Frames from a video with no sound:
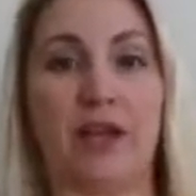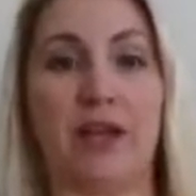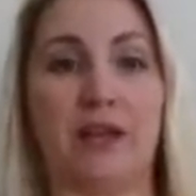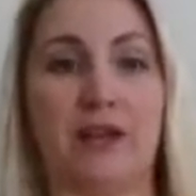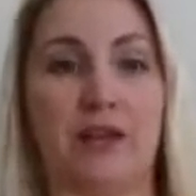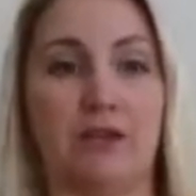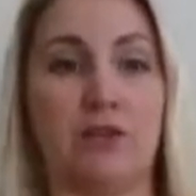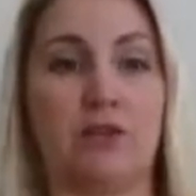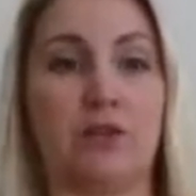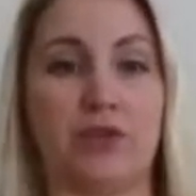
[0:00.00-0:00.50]

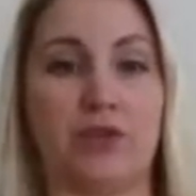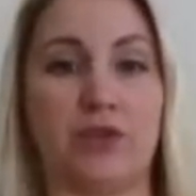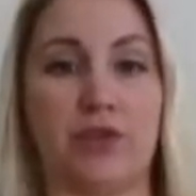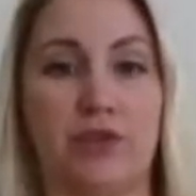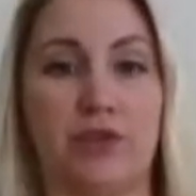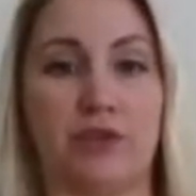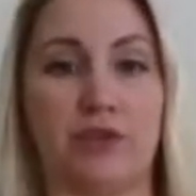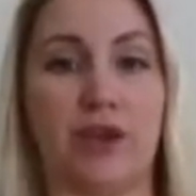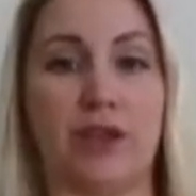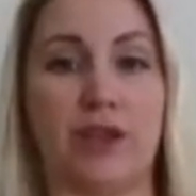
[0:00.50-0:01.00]
And of course
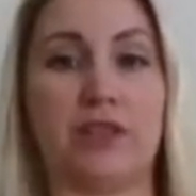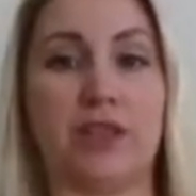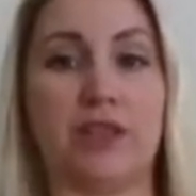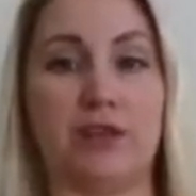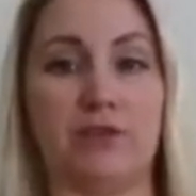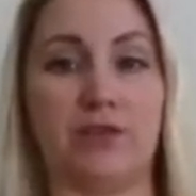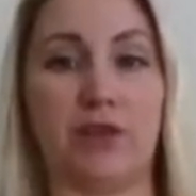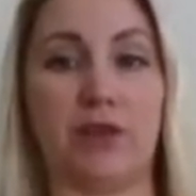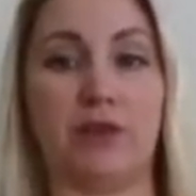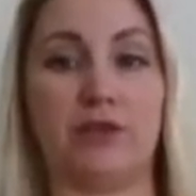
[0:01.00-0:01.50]
there is writing
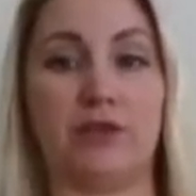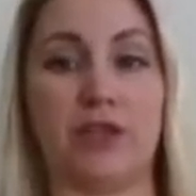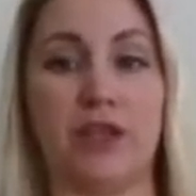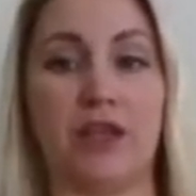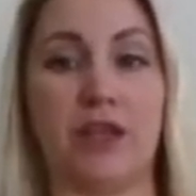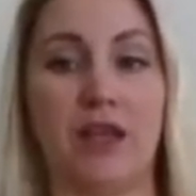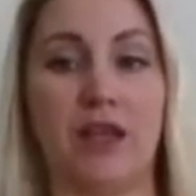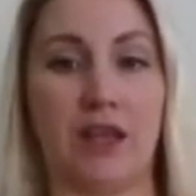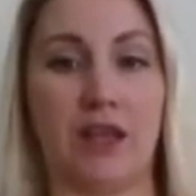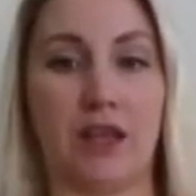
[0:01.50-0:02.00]
involved
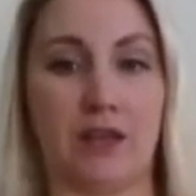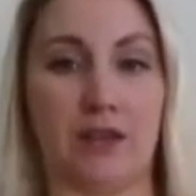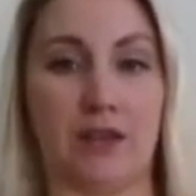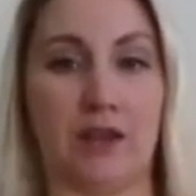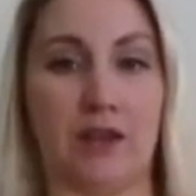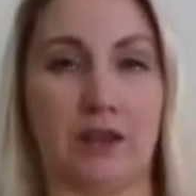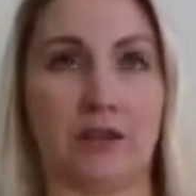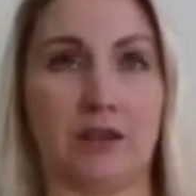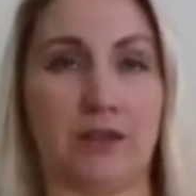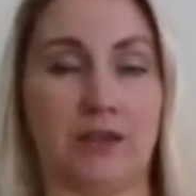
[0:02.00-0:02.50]
in
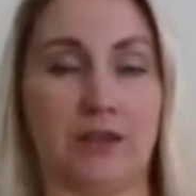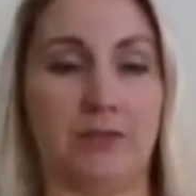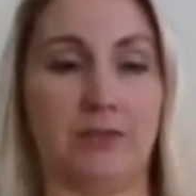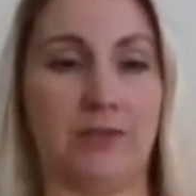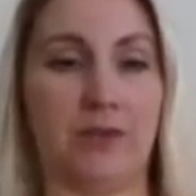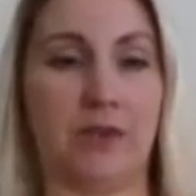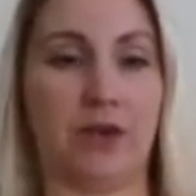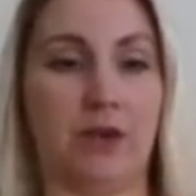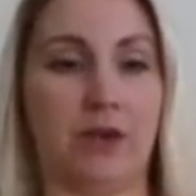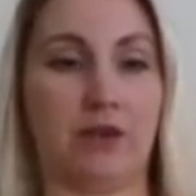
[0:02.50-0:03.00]
that,
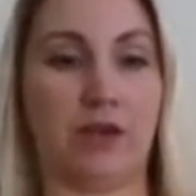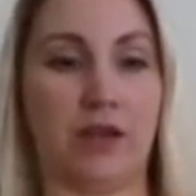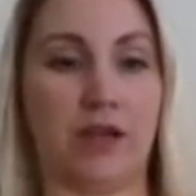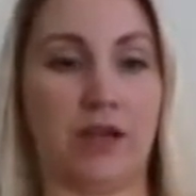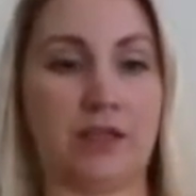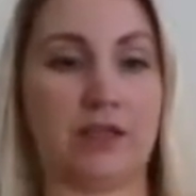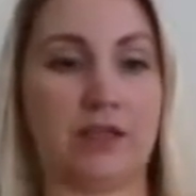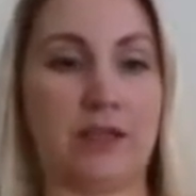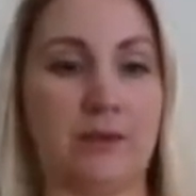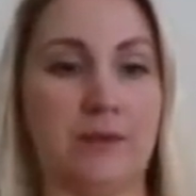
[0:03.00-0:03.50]
all
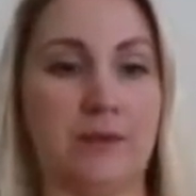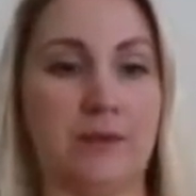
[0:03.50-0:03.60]
right?